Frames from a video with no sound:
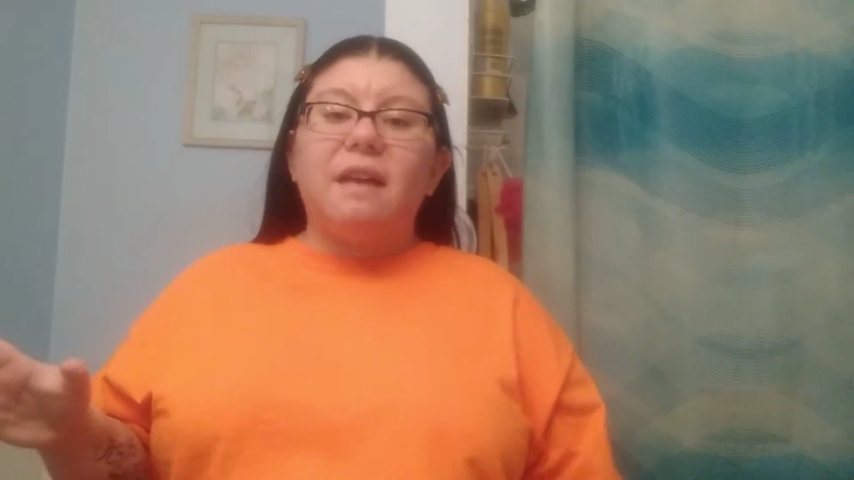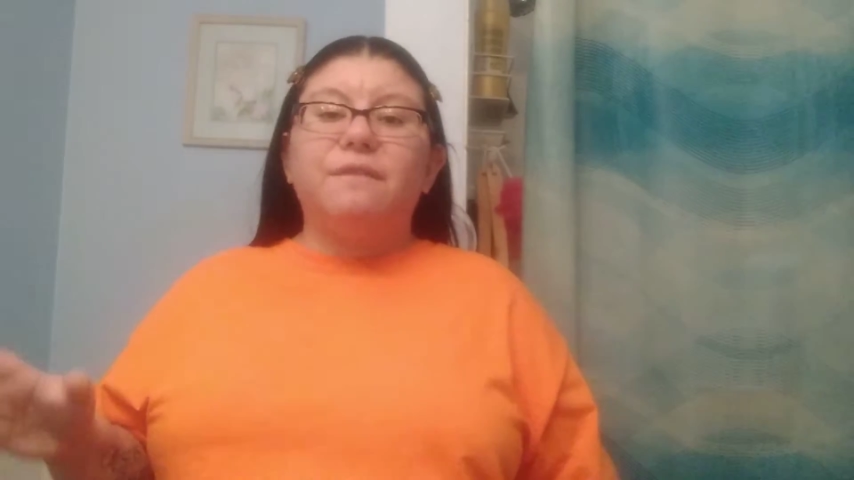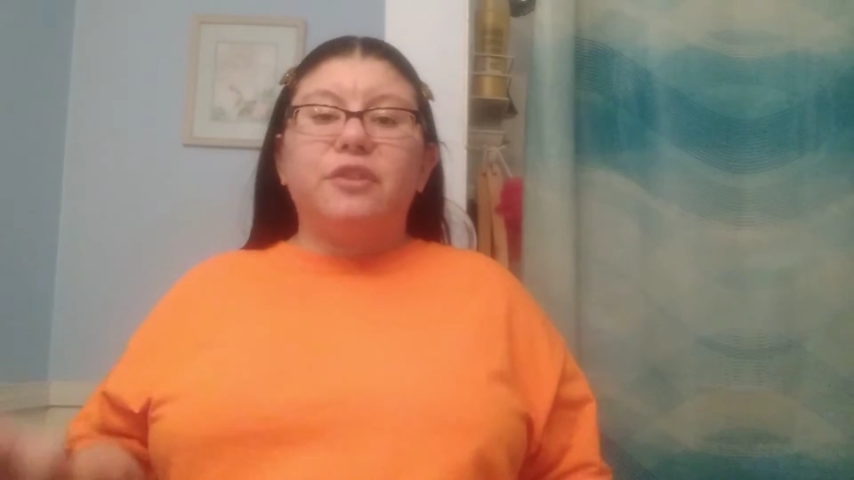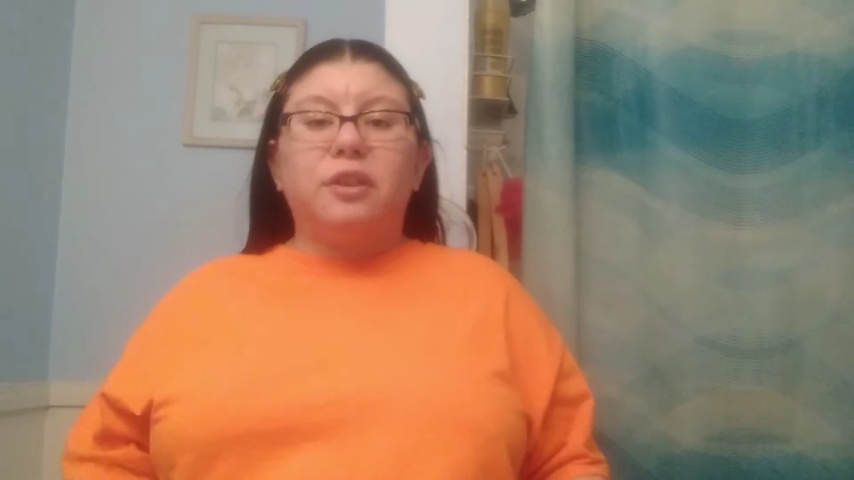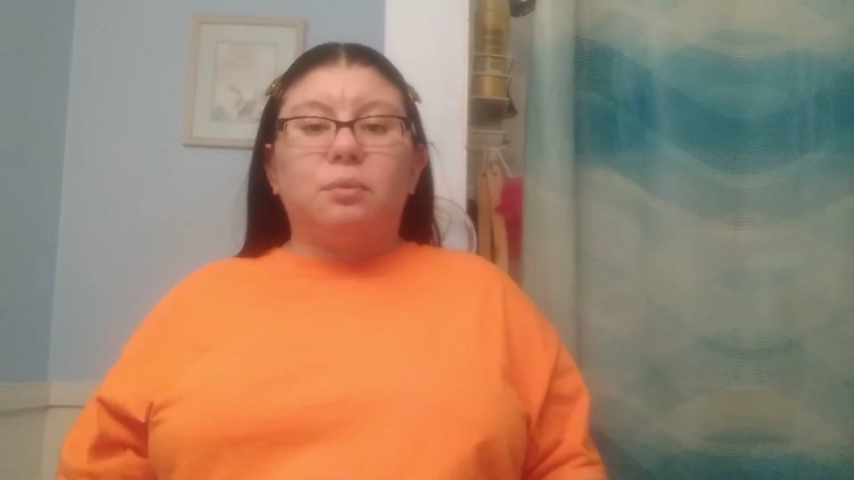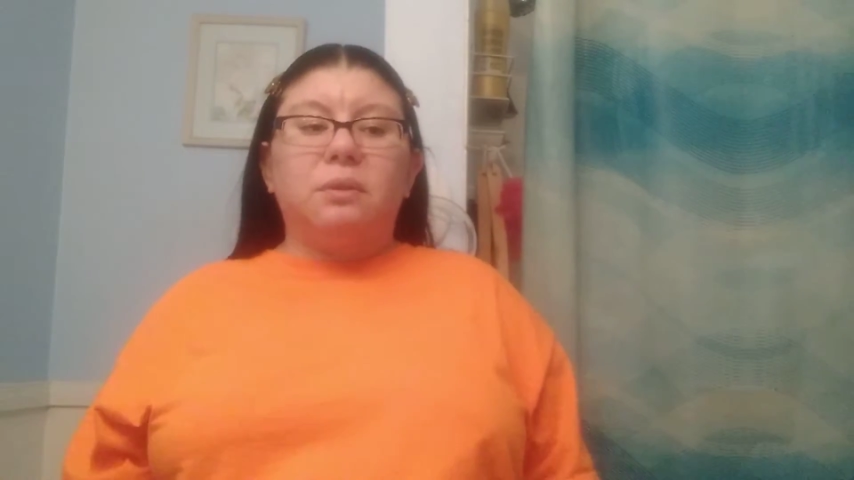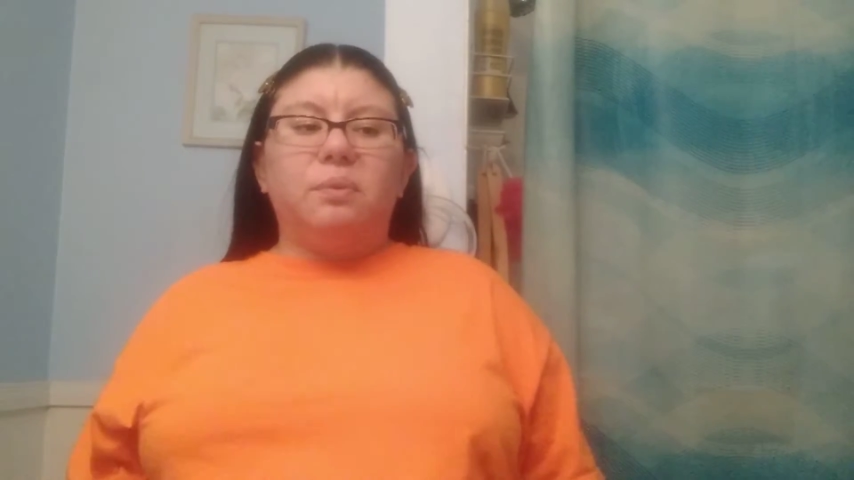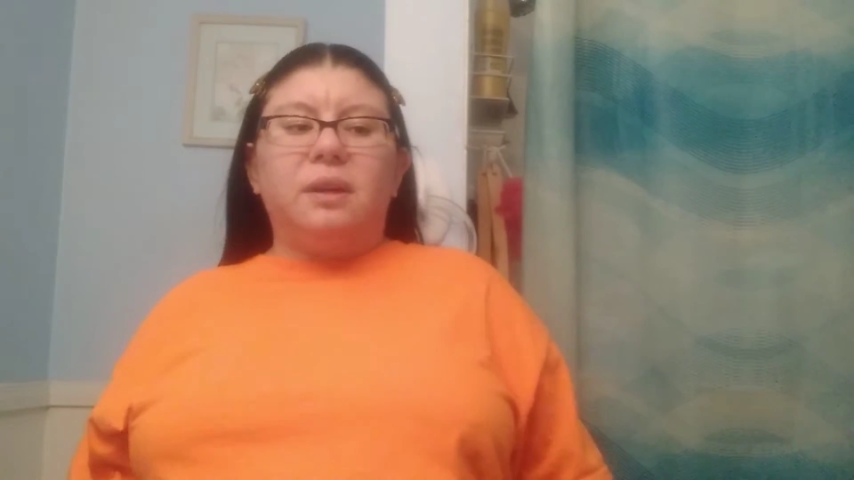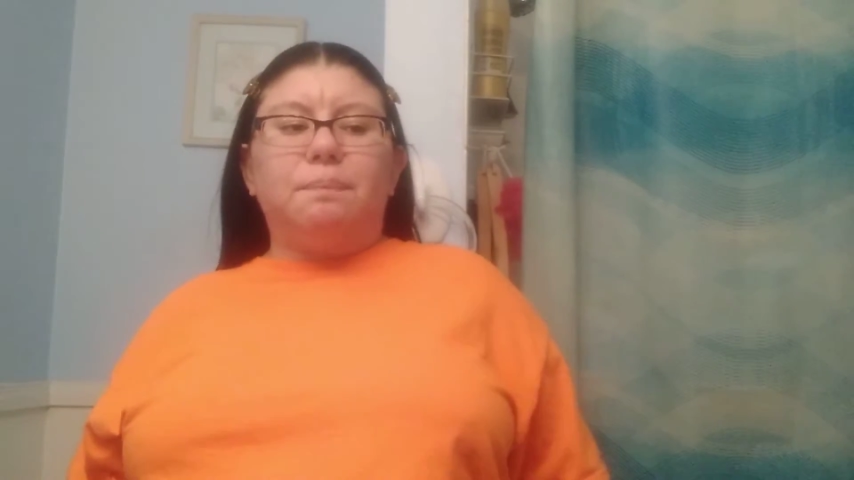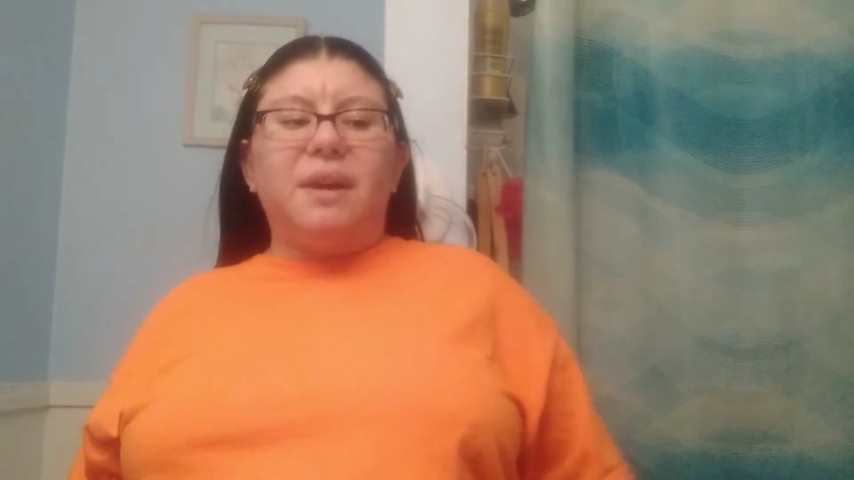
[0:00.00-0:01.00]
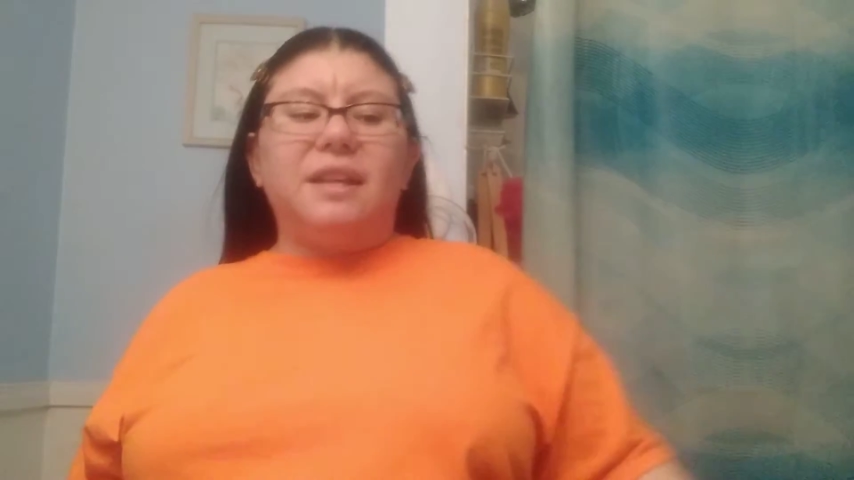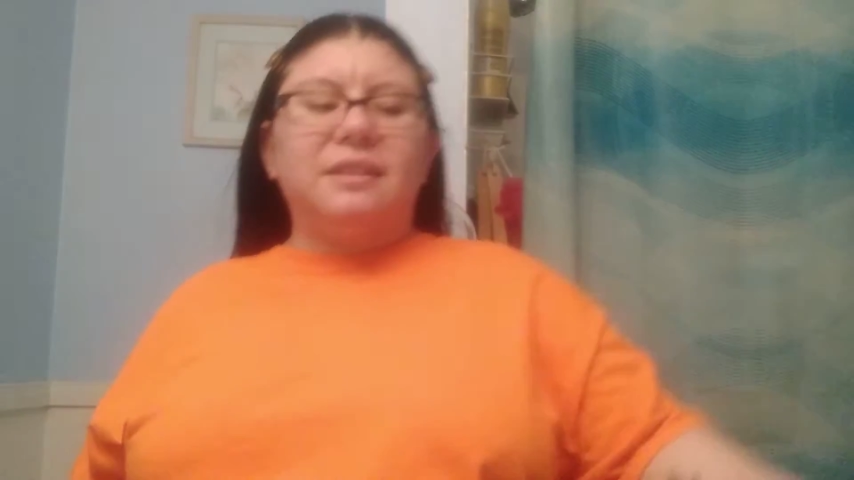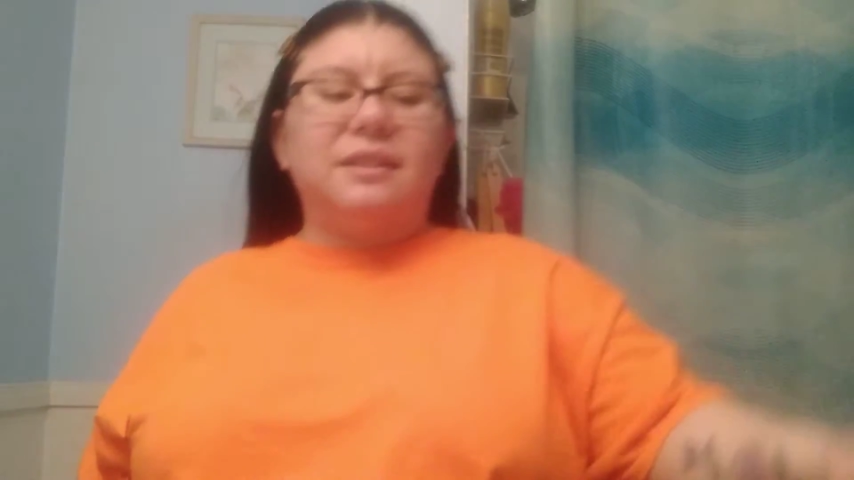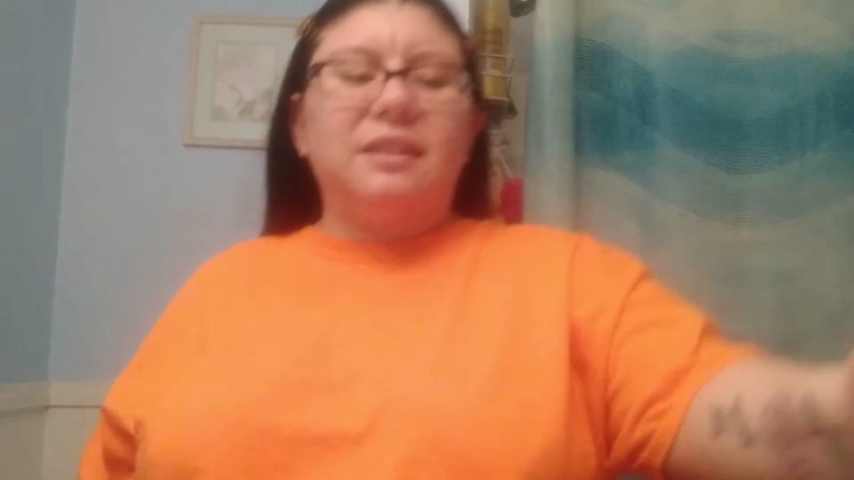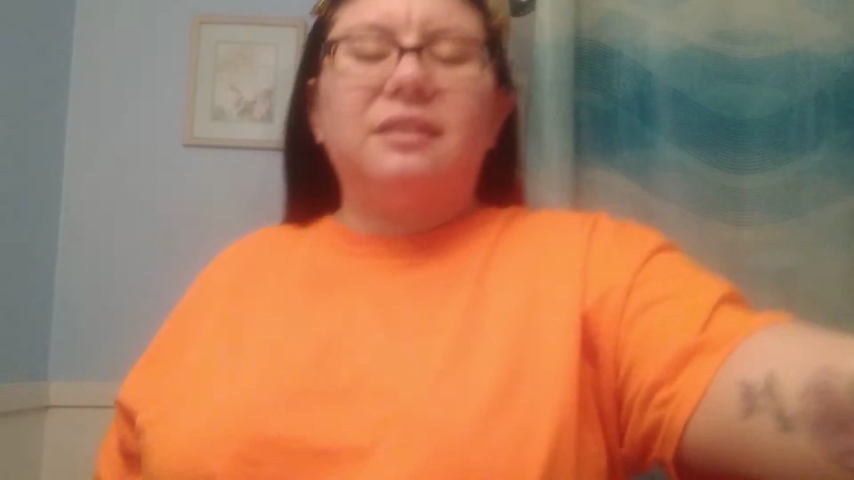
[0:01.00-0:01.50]
every 3 week
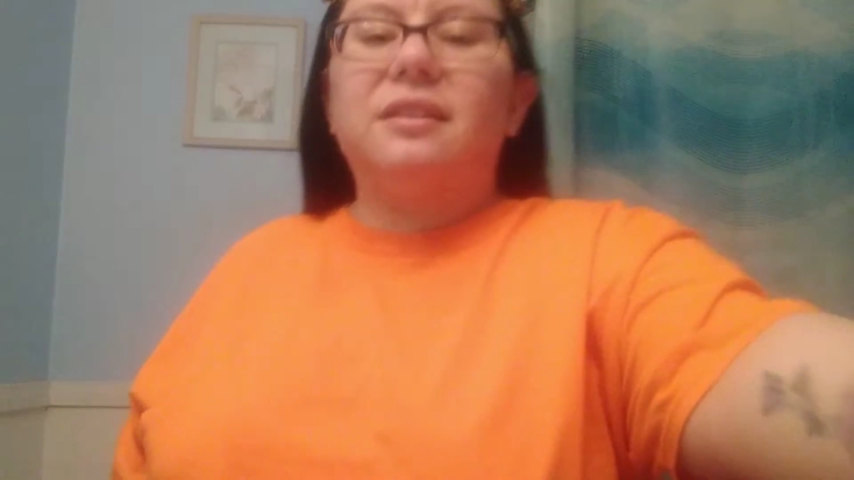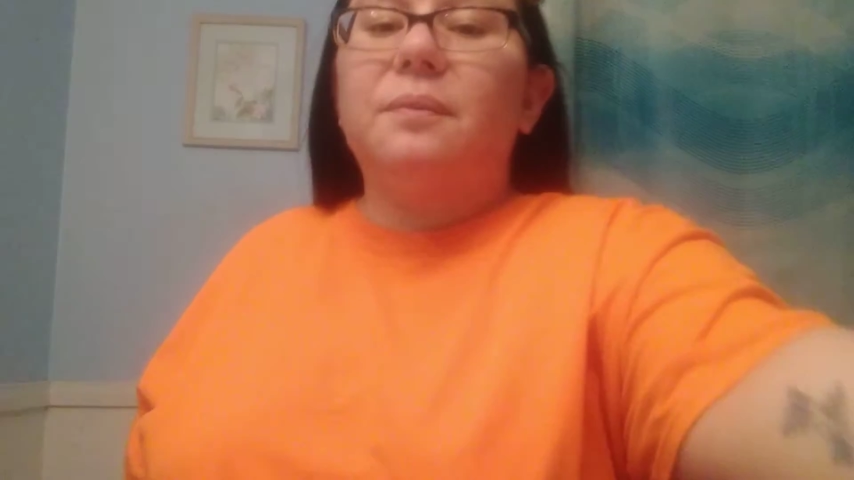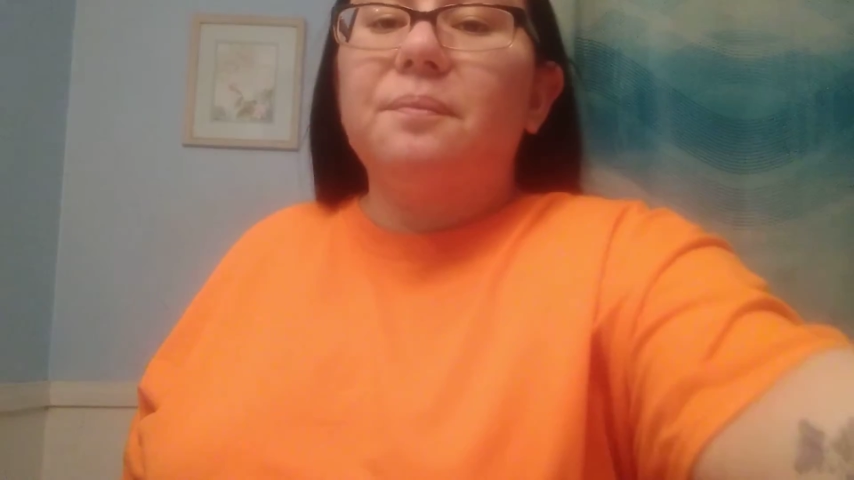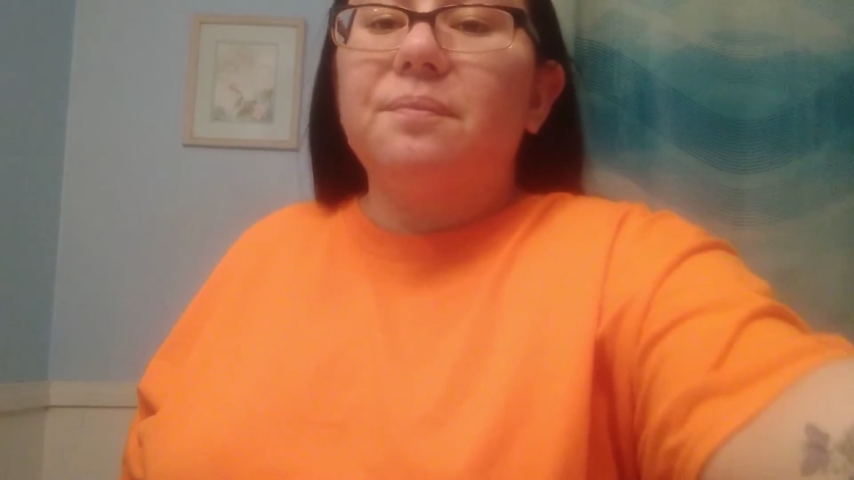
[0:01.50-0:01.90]
basis